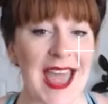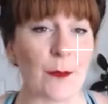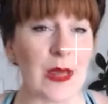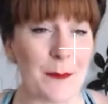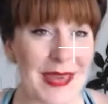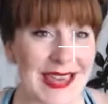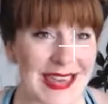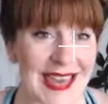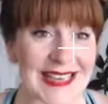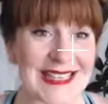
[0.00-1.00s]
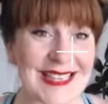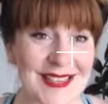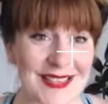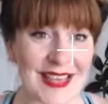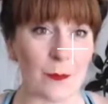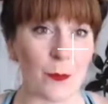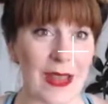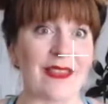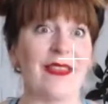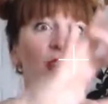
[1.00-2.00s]
and we begin to sit
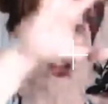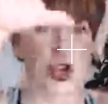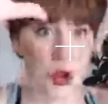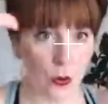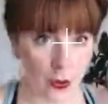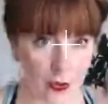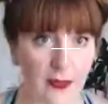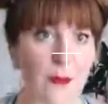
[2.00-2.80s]
with yoga,